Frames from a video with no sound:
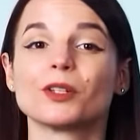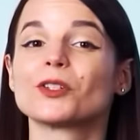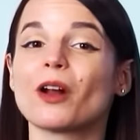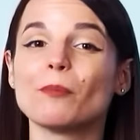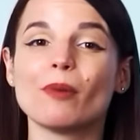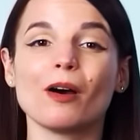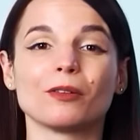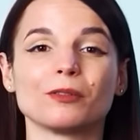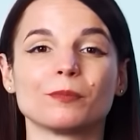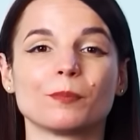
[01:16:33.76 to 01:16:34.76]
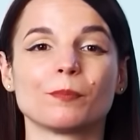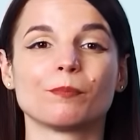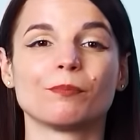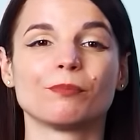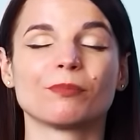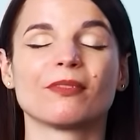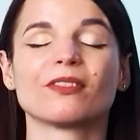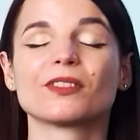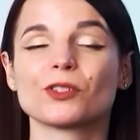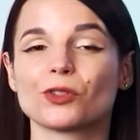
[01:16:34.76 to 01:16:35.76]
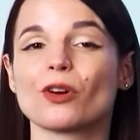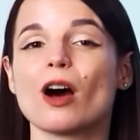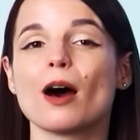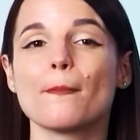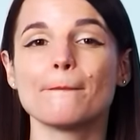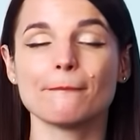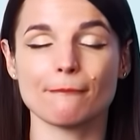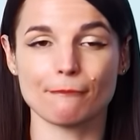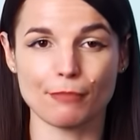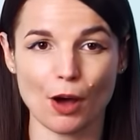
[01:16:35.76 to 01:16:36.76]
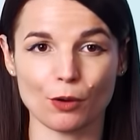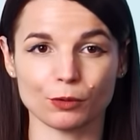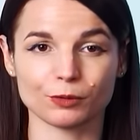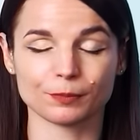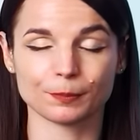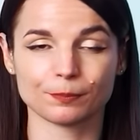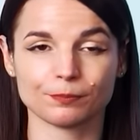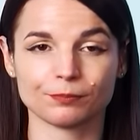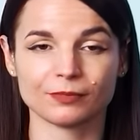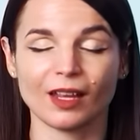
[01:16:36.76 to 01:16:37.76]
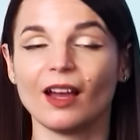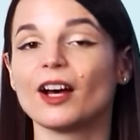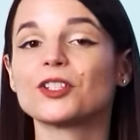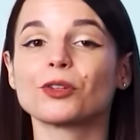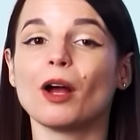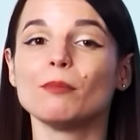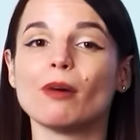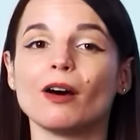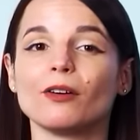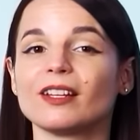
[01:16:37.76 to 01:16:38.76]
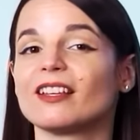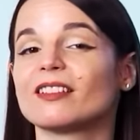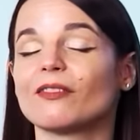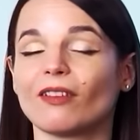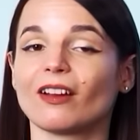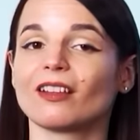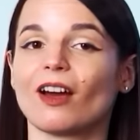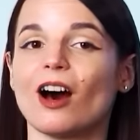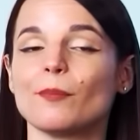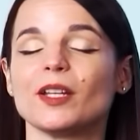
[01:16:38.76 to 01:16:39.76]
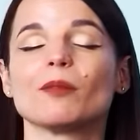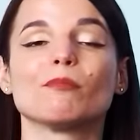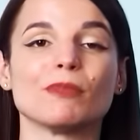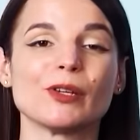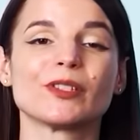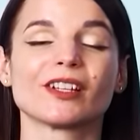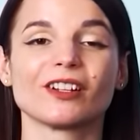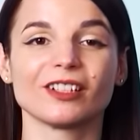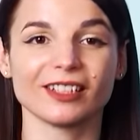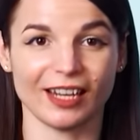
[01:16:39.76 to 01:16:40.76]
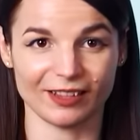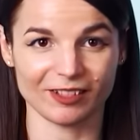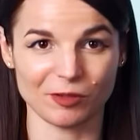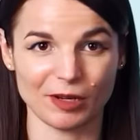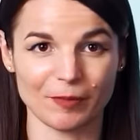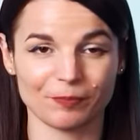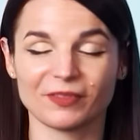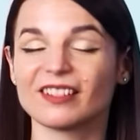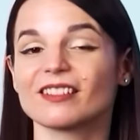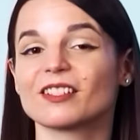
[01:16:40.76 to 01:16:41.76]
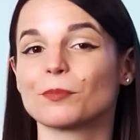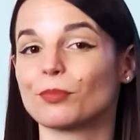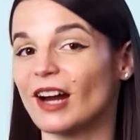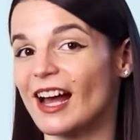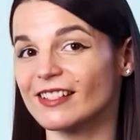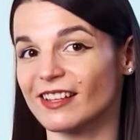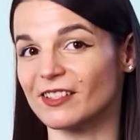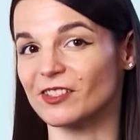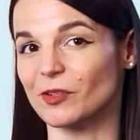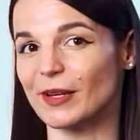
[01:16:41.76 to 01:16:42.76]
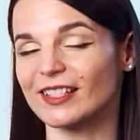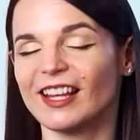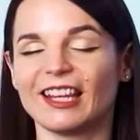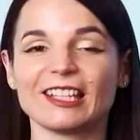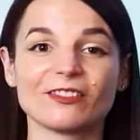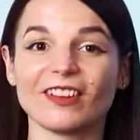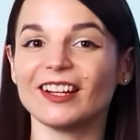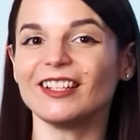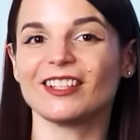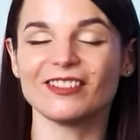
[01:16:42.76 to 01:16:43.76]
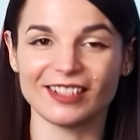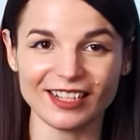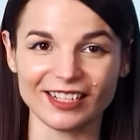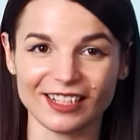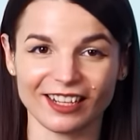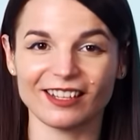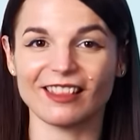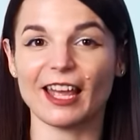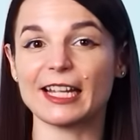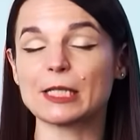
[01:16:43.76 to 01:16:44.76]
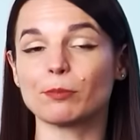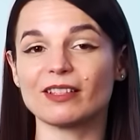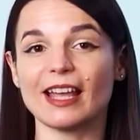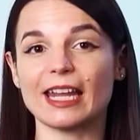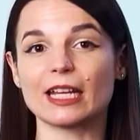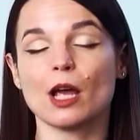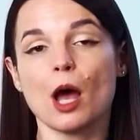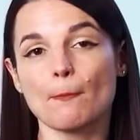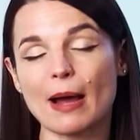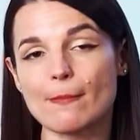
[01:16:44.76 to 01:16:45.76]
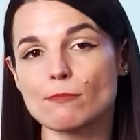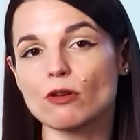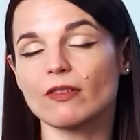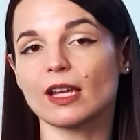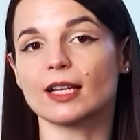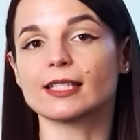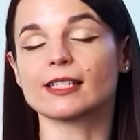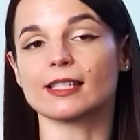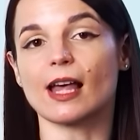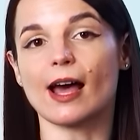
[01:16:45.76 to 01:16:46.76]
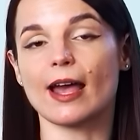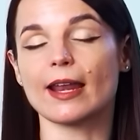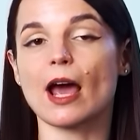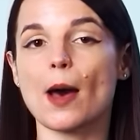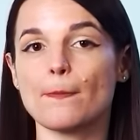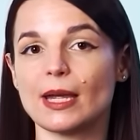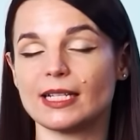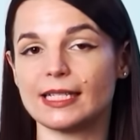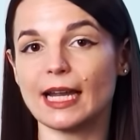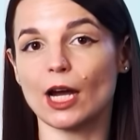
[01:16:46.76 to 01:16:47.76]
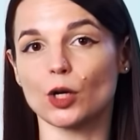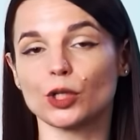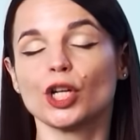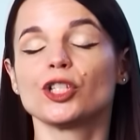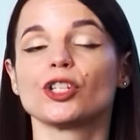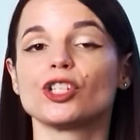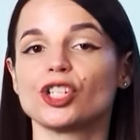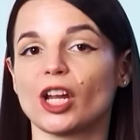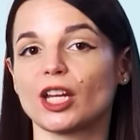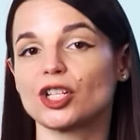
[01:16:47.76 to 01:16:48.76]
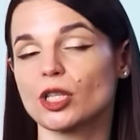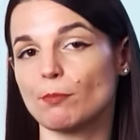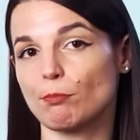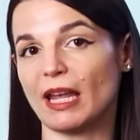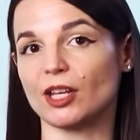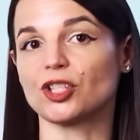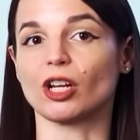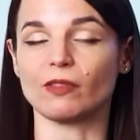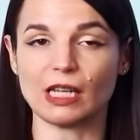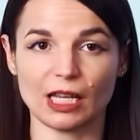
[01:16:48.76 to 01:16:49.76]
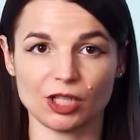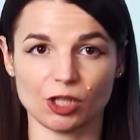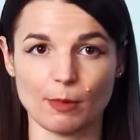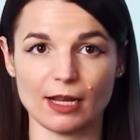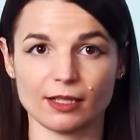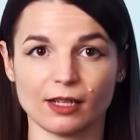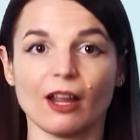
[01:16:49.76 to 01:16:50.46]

Trombone. Trombone. A trombone is a very common musical instrument. This is a brass instrument. It's very unique in that it's played by moving a slide up and down to change the pitch of the instrument.